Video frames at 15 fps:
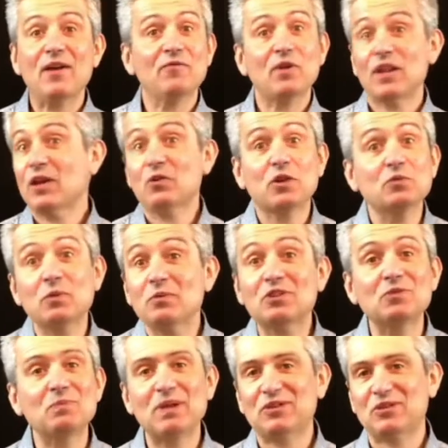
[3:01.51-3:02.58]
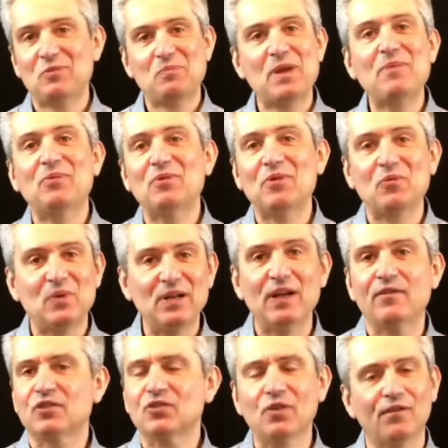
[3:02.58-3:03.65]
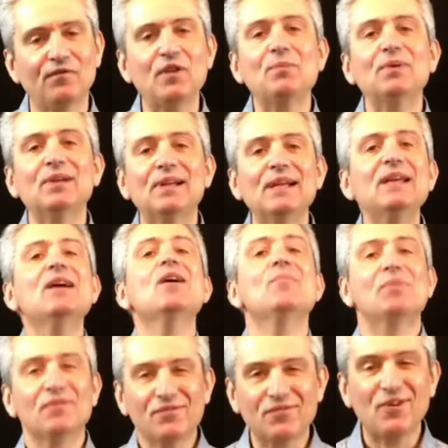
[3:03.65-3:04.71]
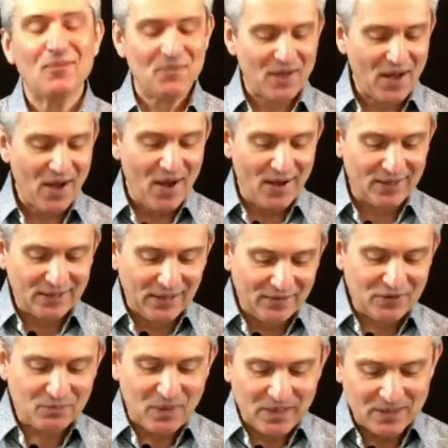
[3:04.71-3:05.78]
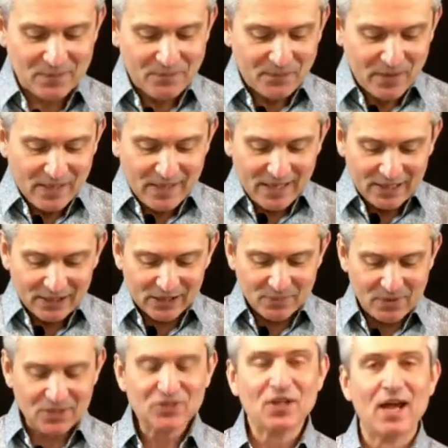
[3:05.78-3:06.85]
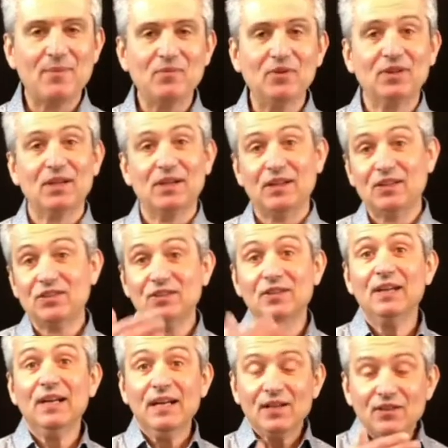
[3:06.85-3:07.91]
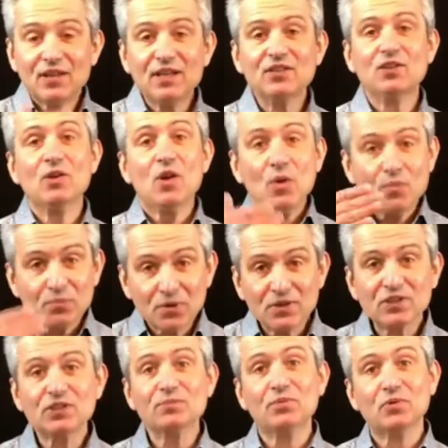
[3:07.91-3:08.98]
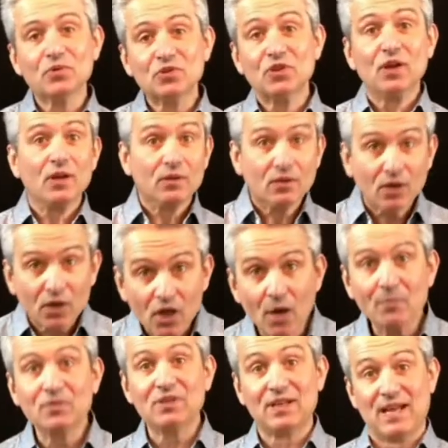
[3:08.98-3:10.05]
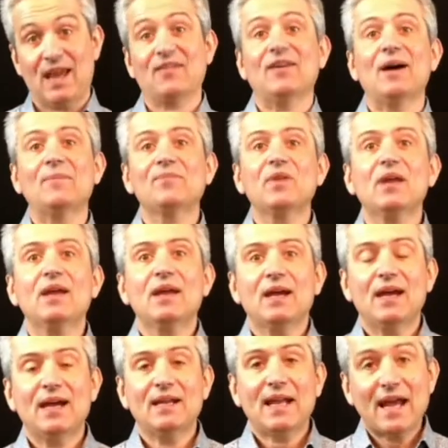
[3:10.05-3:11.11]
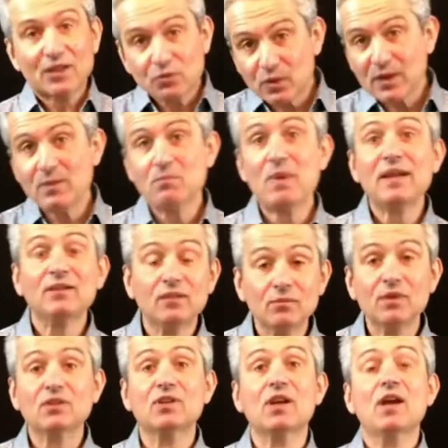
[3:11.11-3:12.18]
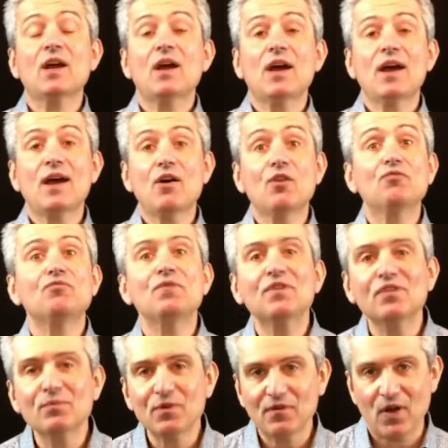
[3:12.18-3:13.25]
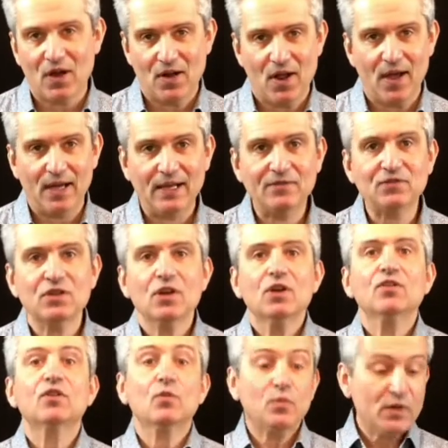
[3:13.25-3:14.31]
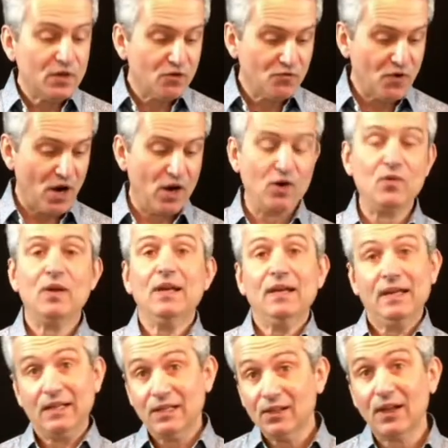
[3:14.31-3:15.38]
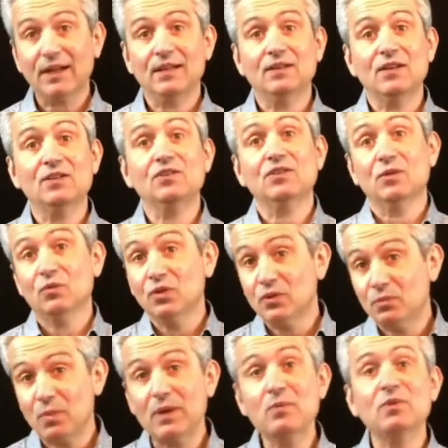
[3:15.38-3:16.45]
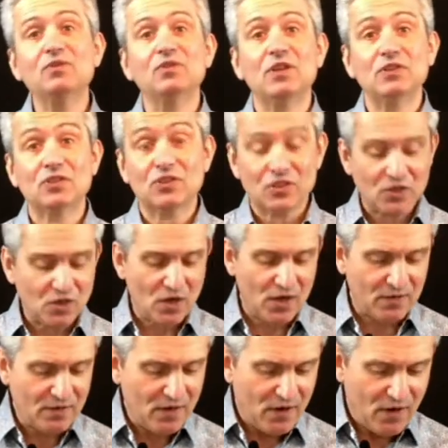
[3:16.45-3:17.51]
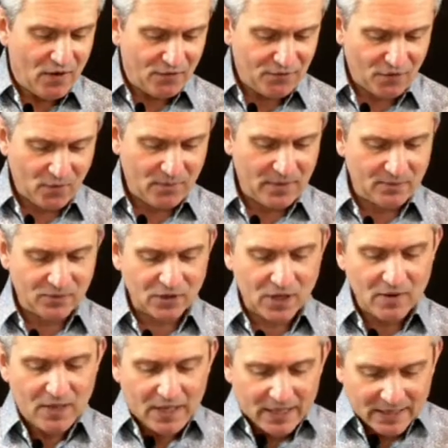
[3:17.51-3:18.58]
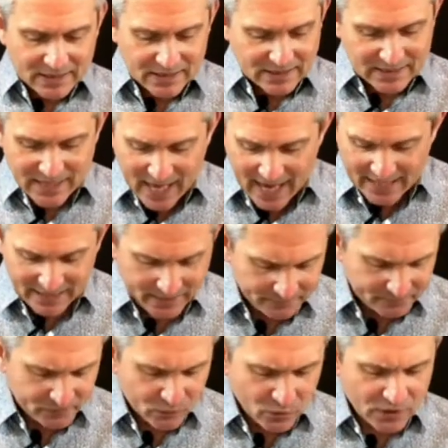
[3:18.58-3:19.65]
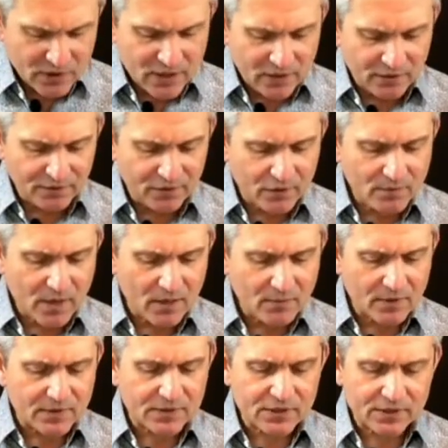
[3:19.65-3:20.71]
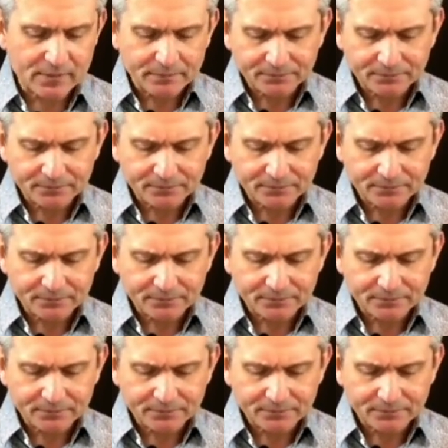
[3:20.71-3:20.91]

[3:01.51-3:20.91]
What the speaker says: as we would speak to the people that we love us, not flippantly, but from the heart. And I've spent a little bit of time looking at this, and these are principles that come together, and as we make them as a rhythm of our lives, that we grow in likeness and be with Jesus and learn from him. So today, I want to take a few moments